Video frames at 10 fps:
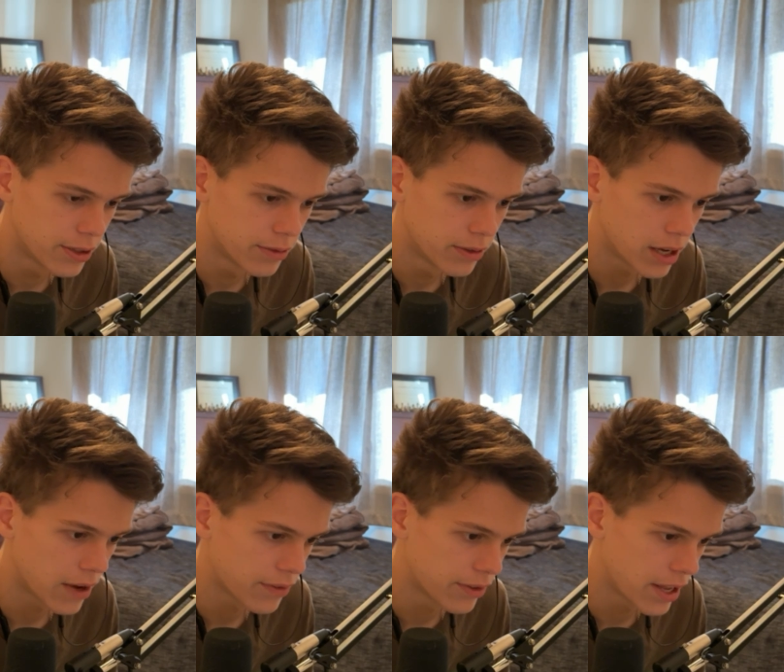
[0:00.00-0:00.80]

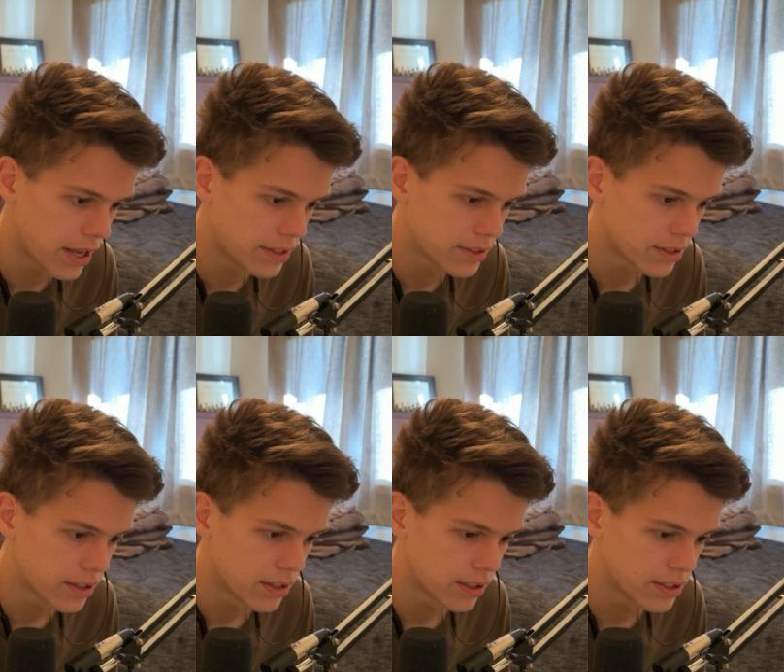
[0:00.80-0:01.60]
after that,
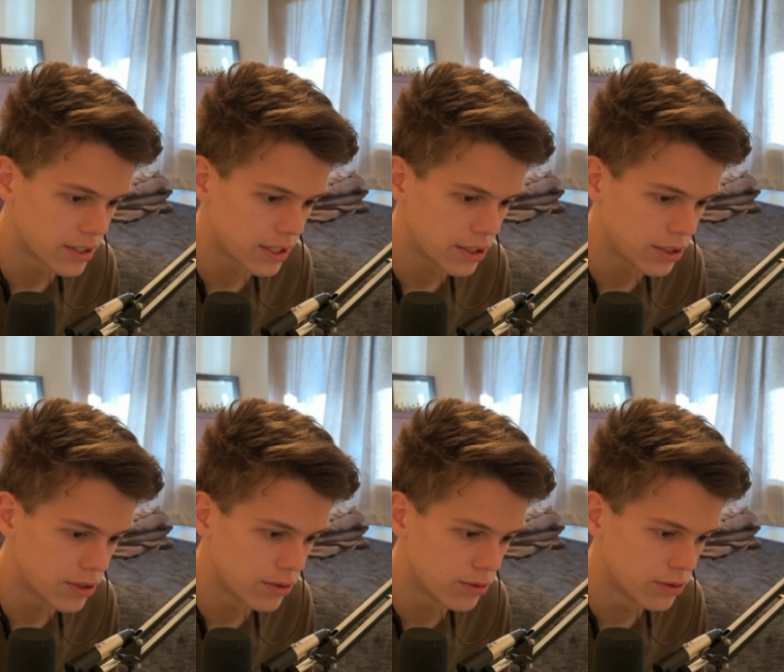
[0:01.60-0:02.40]
let's say he
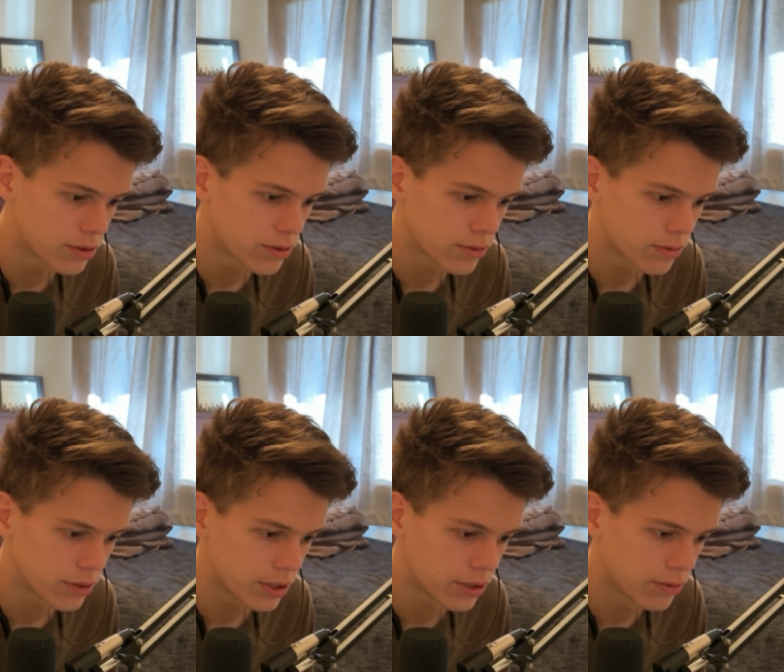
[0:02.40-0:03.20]
goes,
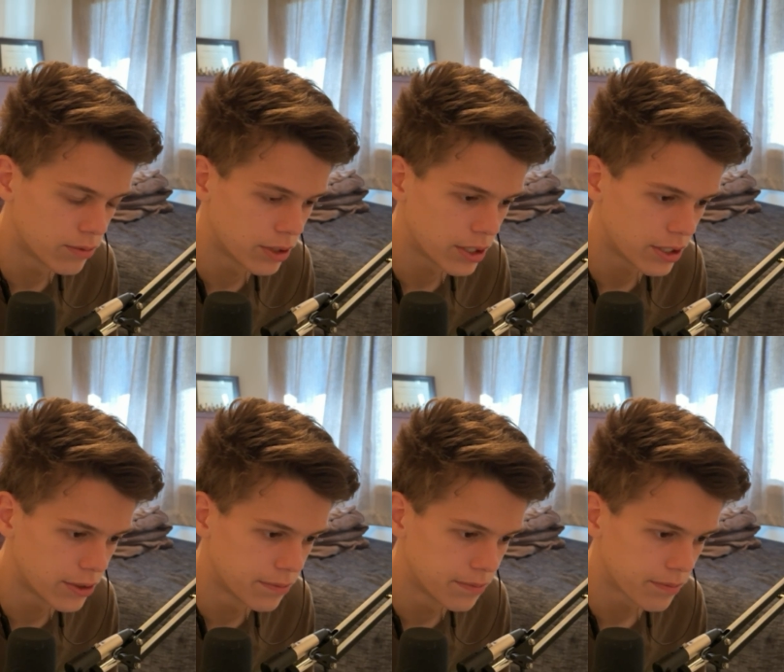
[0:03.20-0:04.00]
rook
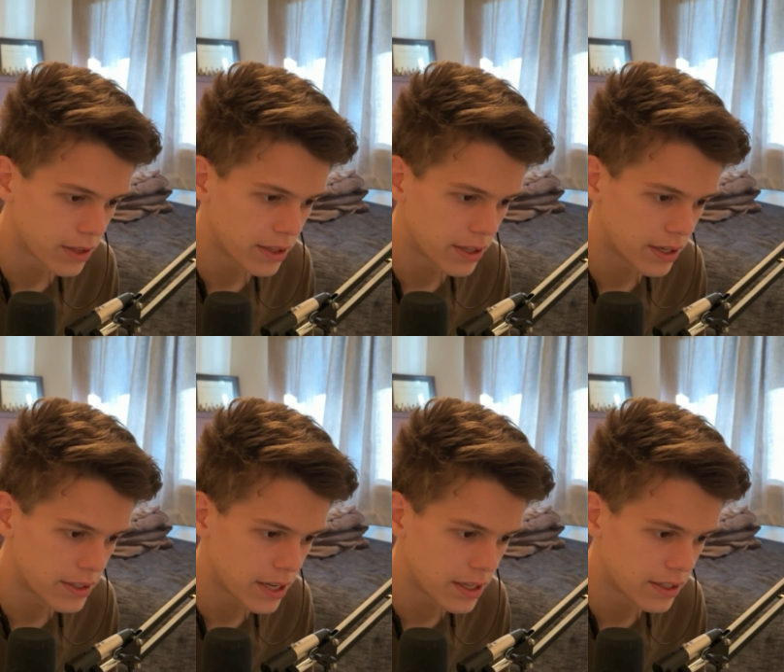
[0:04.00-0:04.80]
here. Then I
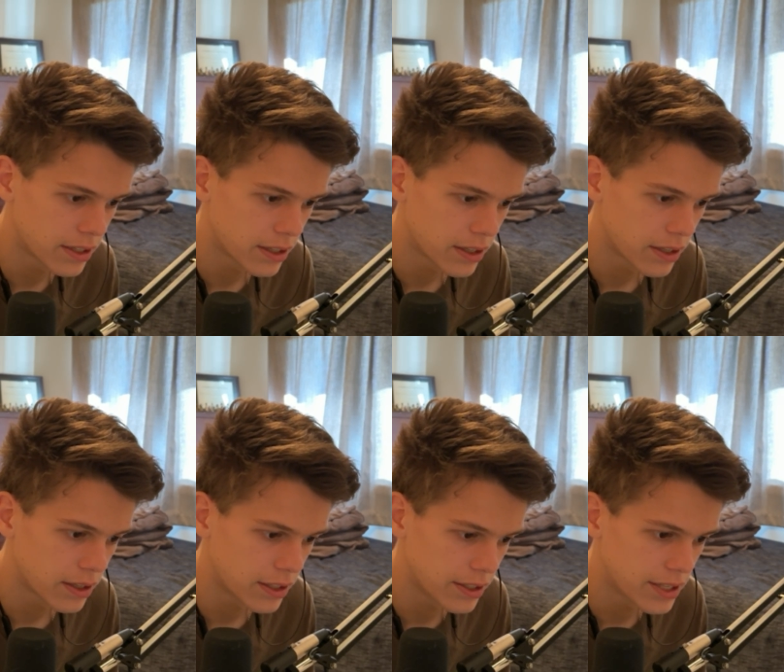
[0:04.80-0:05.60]
take,
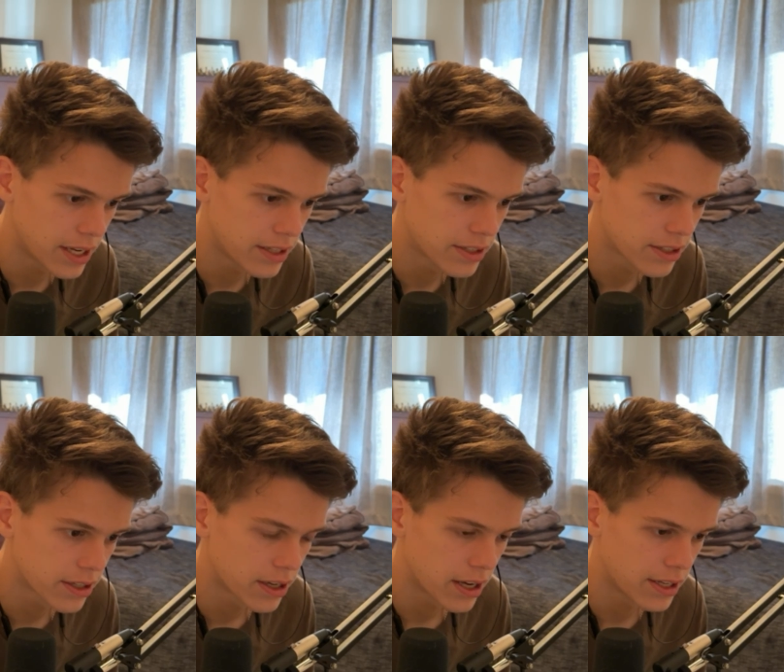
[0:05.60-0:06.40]
he takes.
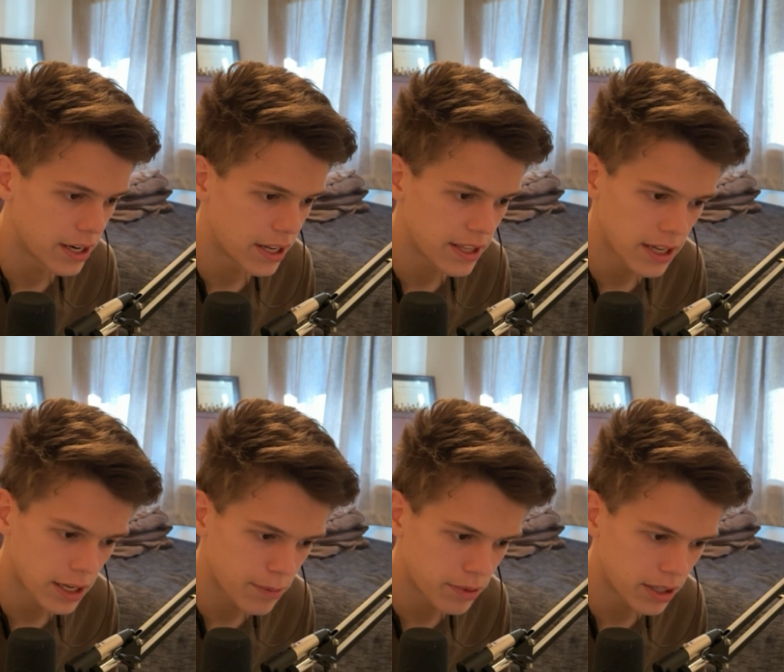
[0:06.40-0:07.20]
And then I think I
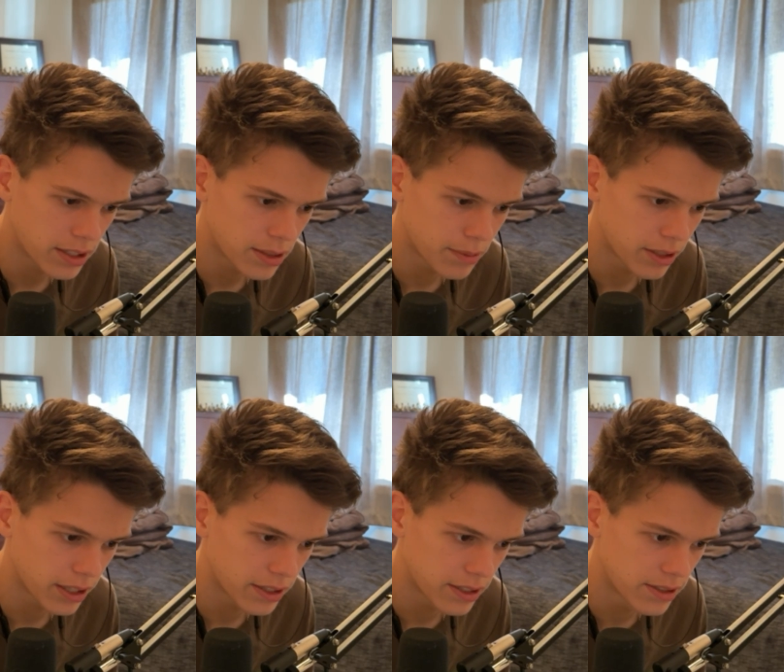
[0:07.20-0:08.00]
can play something like
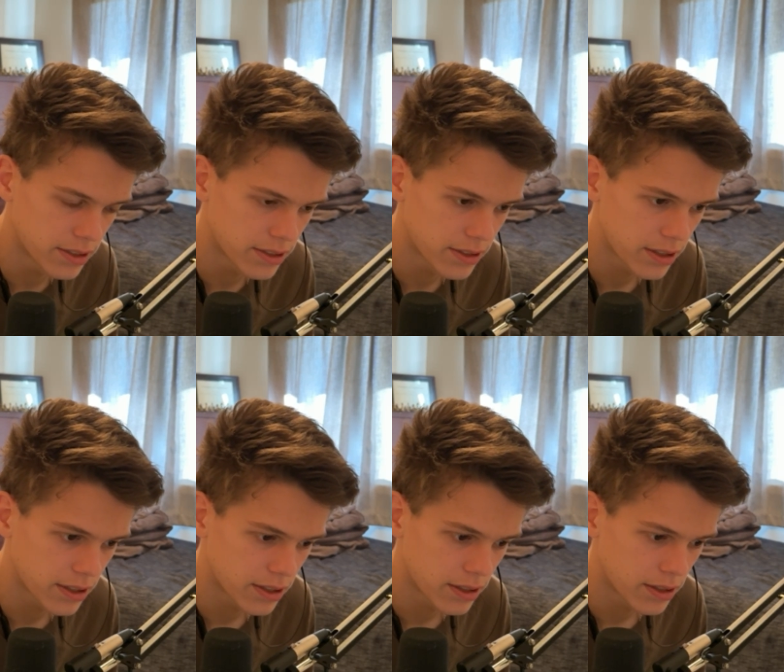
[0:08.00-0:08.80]
this.
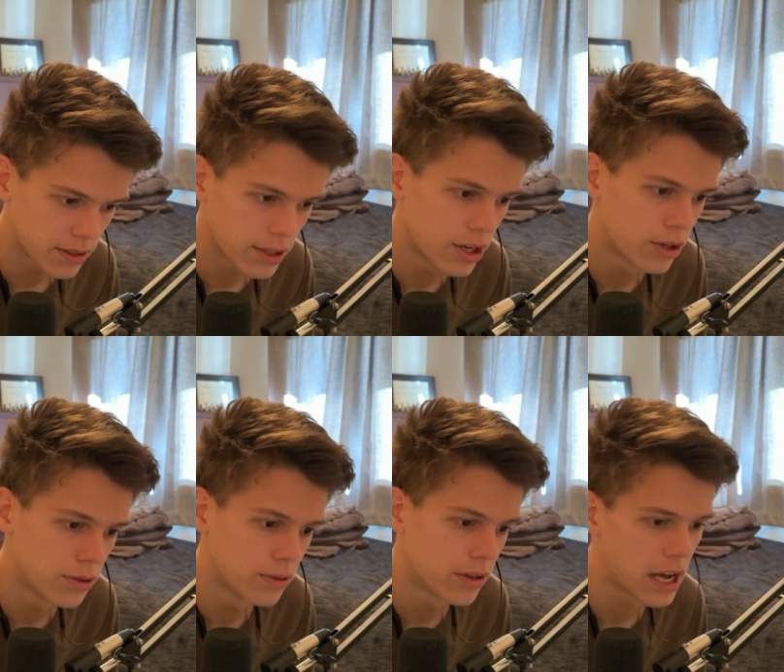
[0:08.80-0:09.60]

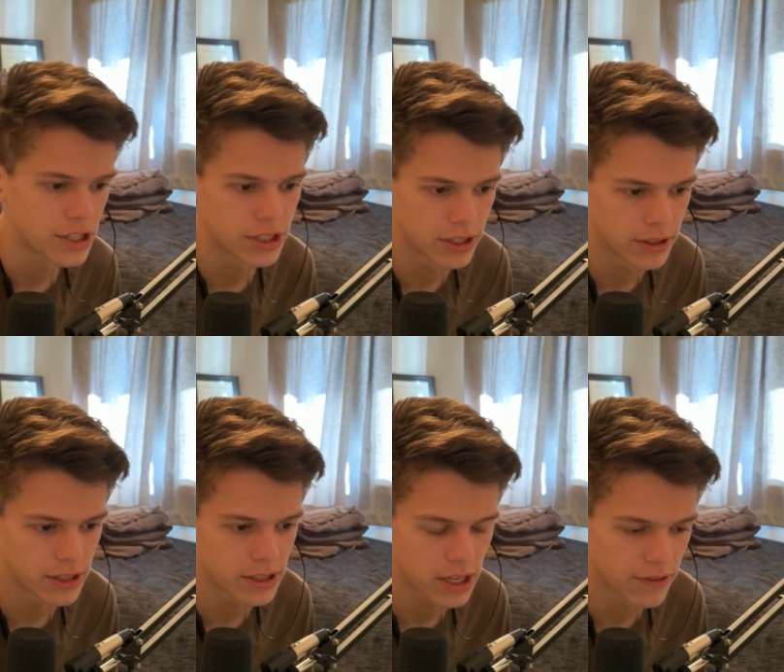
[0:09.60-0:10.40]
No, actually, no,
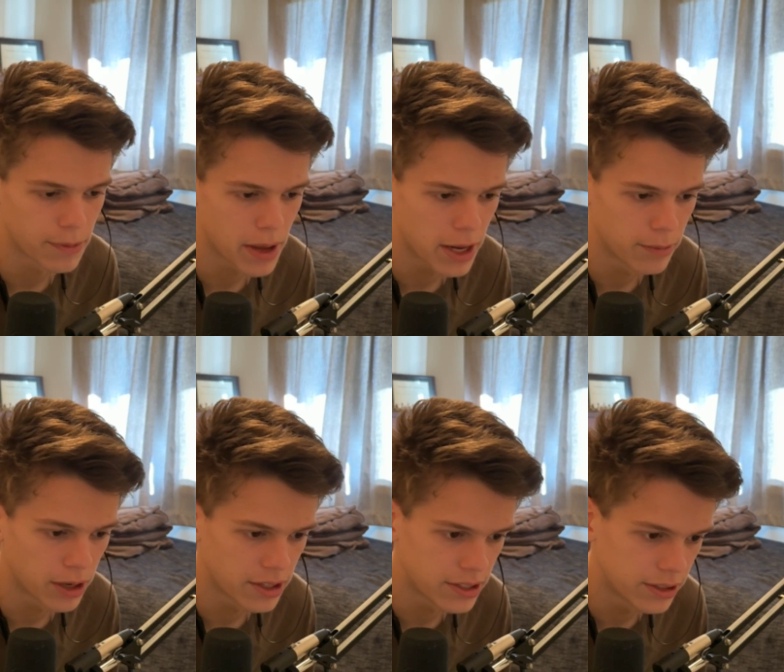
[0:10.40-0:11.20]
that's kind of a bad
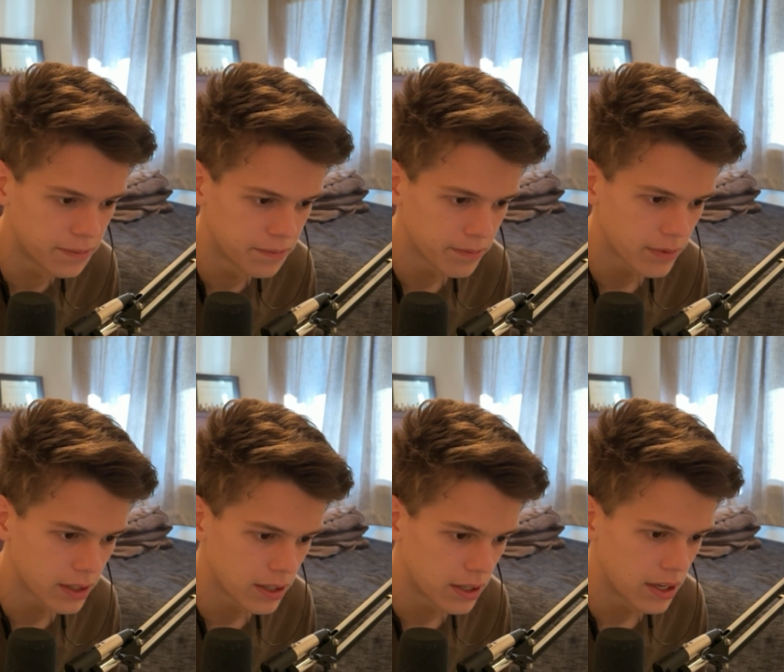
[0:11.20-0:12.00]
idea. And
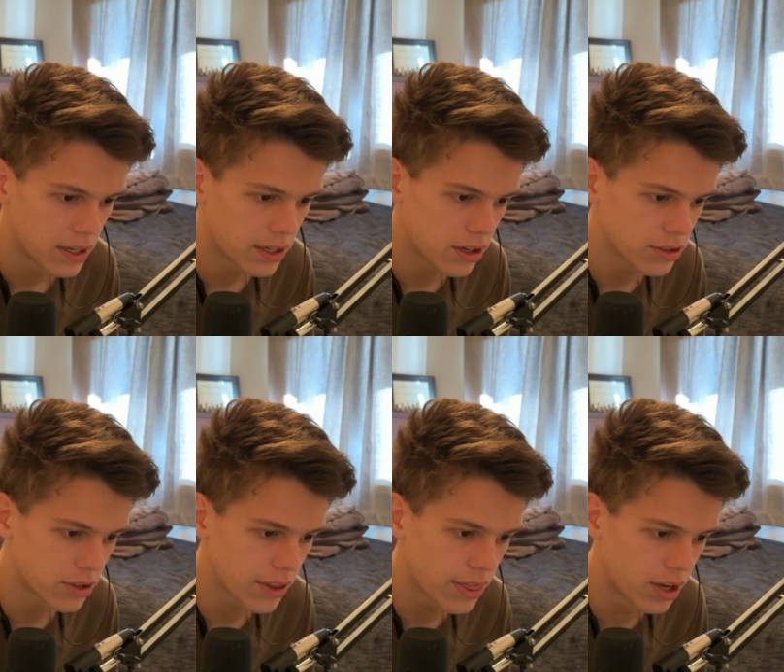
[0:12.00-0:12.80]
then I also
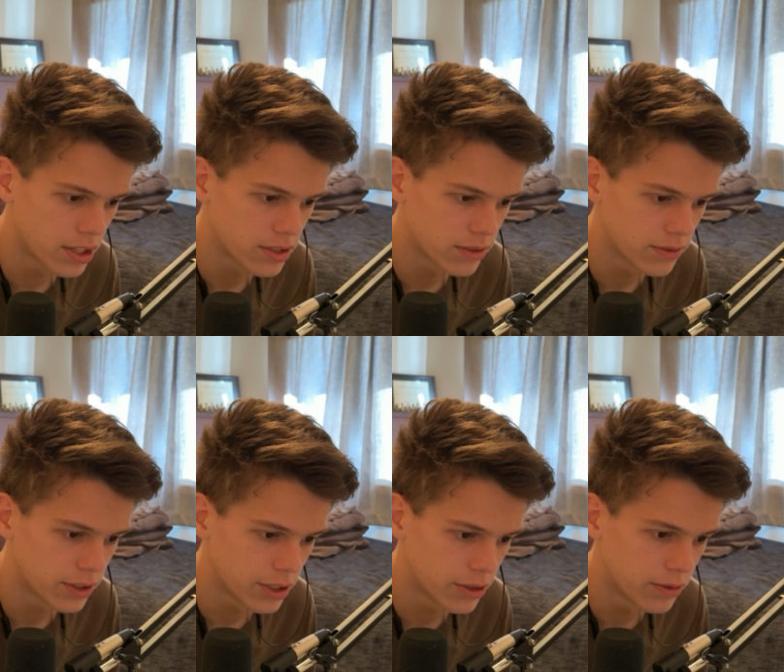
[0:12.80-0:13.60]
had thoughts of,
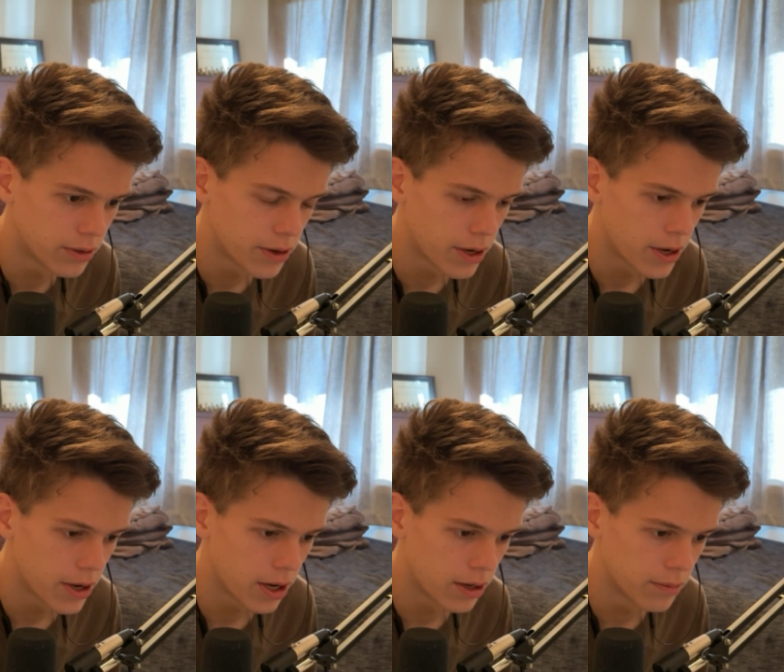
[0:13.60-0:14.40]

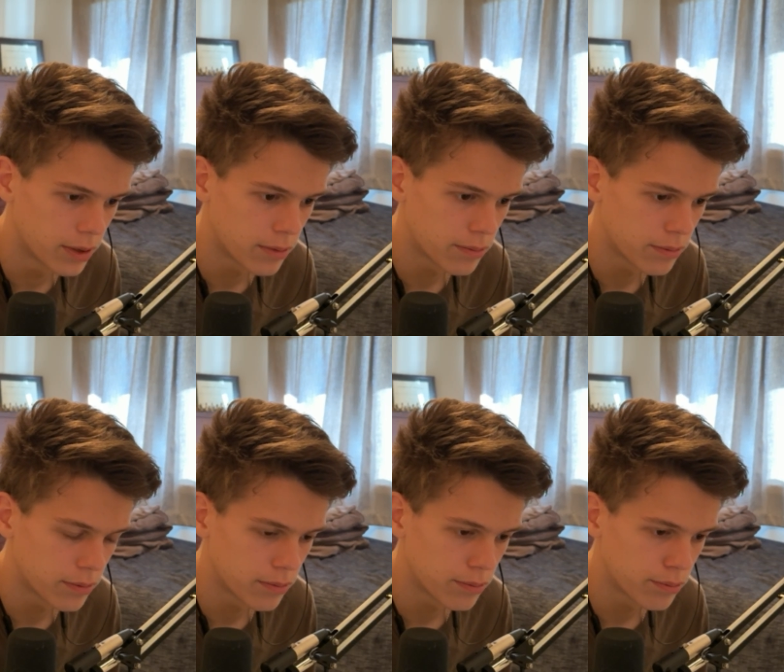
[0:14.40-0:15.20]
um,
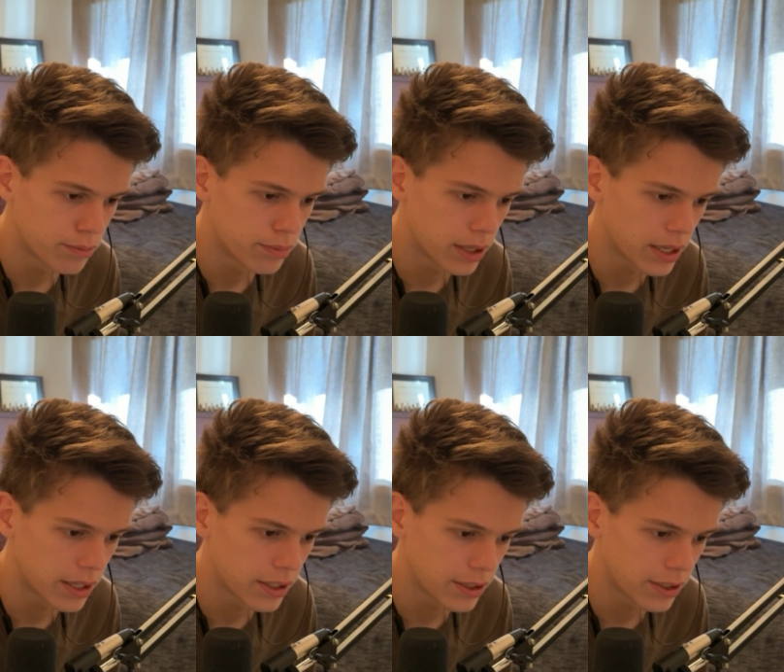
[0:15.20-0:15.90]
playing